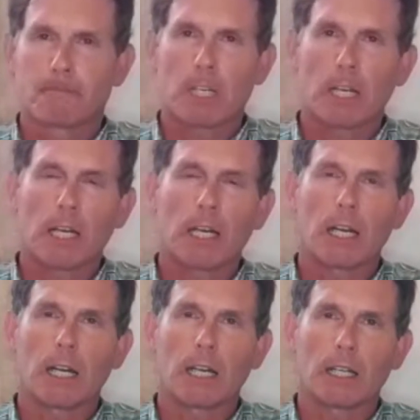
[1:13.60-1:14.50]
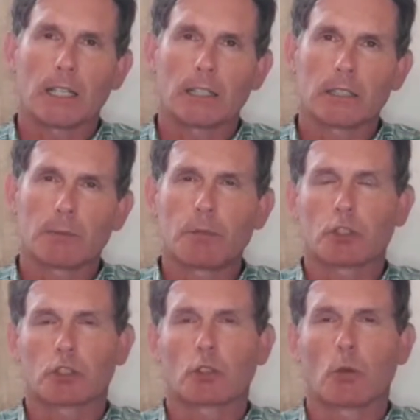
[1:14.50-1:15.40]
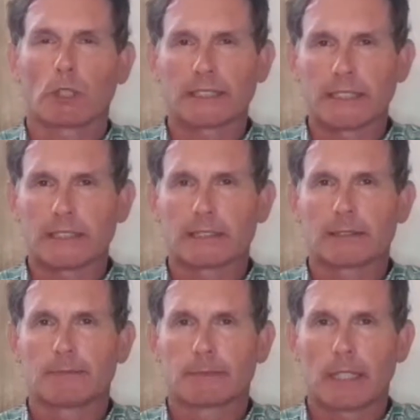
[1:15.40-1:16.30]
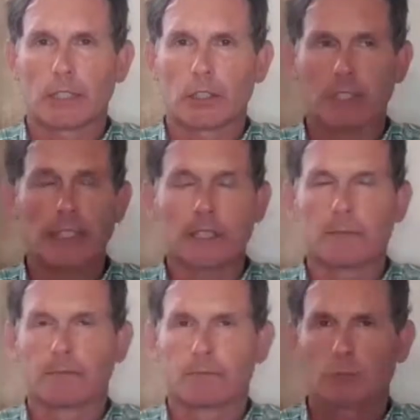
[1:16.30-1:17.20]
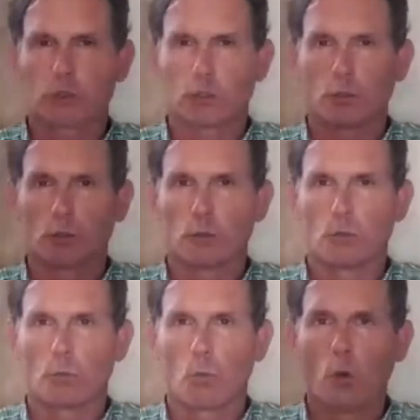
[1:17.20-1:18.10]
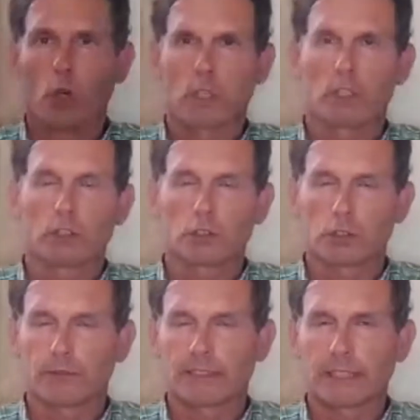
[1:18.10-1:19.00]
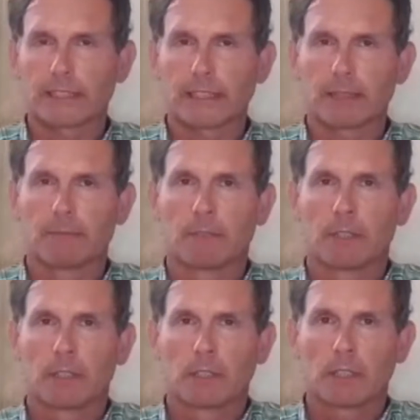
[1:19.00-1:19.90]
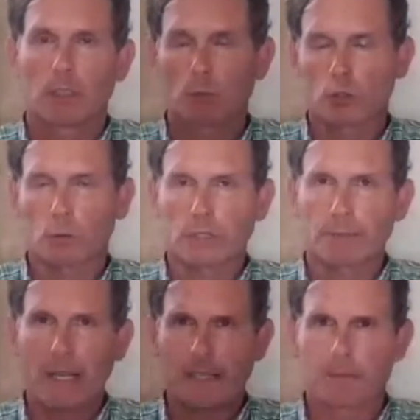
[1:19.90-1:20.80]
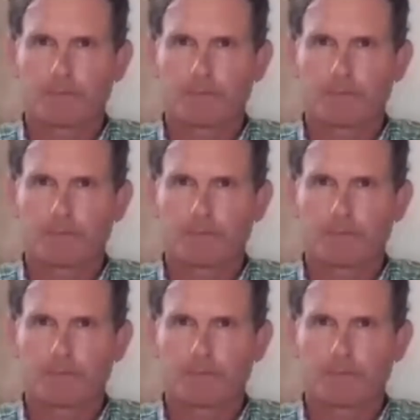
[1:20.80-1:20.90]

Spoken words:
and personal qualities that you need to work at such a facility and what to expect.